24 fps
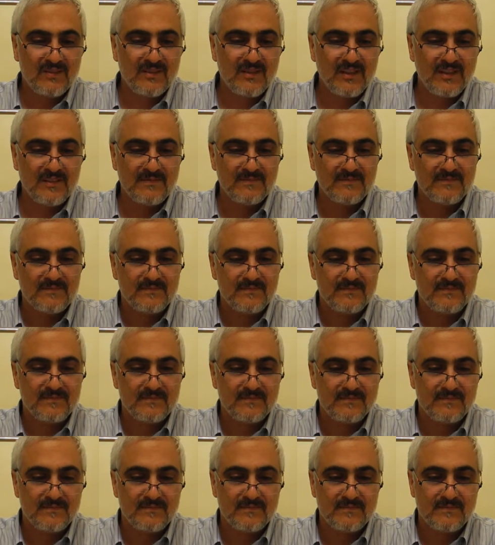Okay.
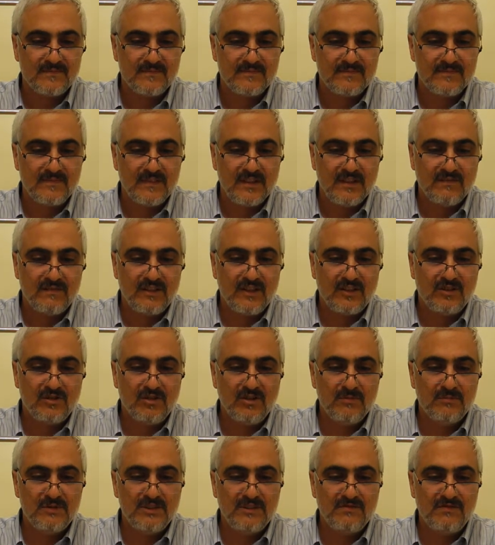
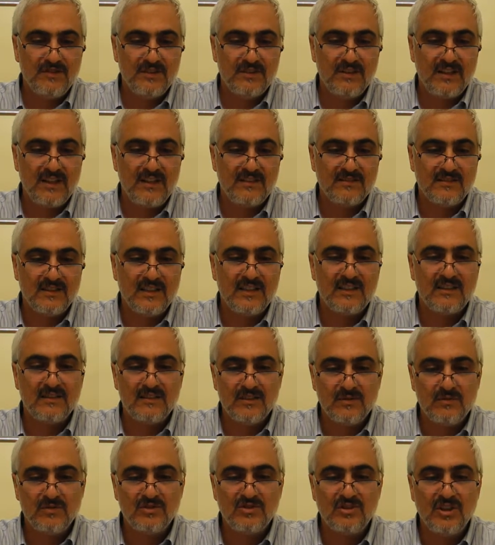
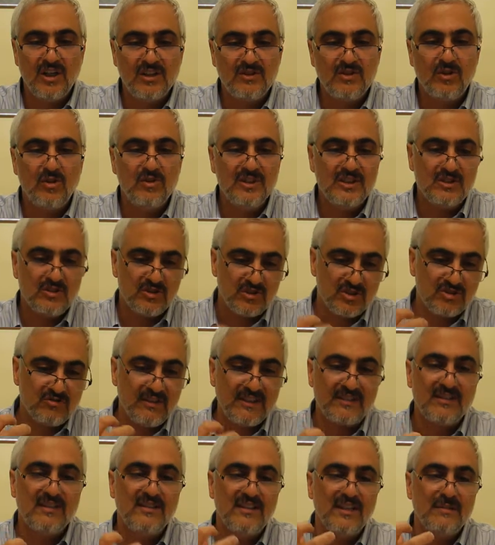It was done only to
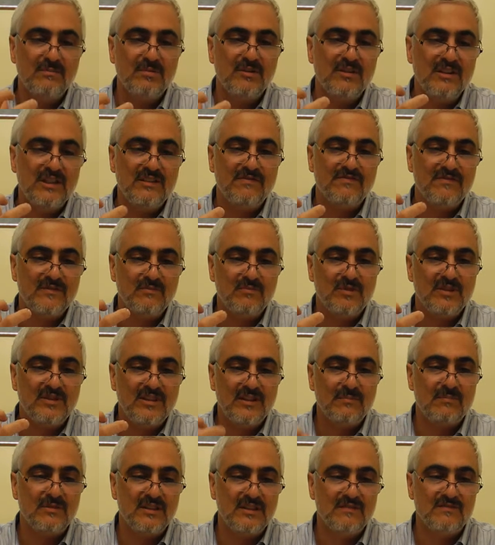strengthen their belief in what
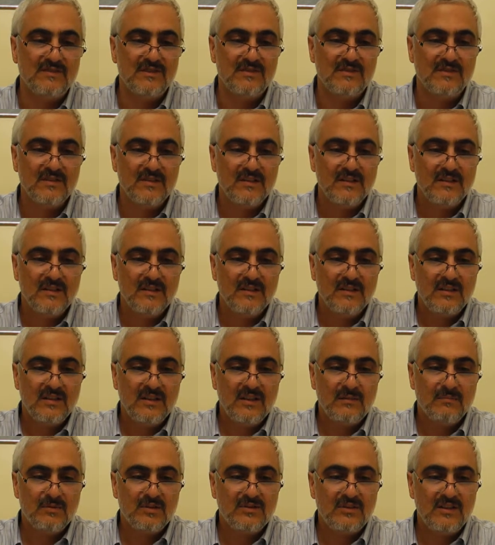they believed in.
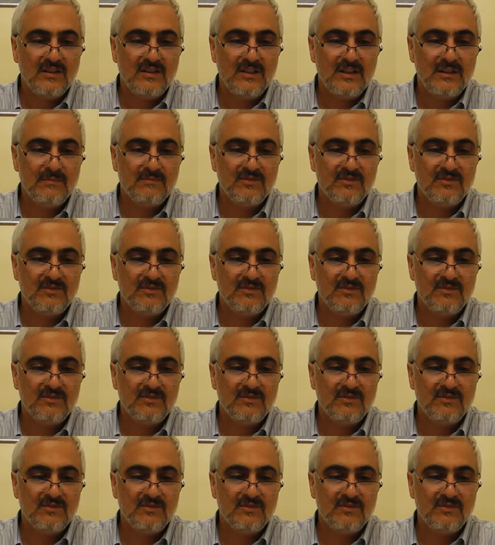It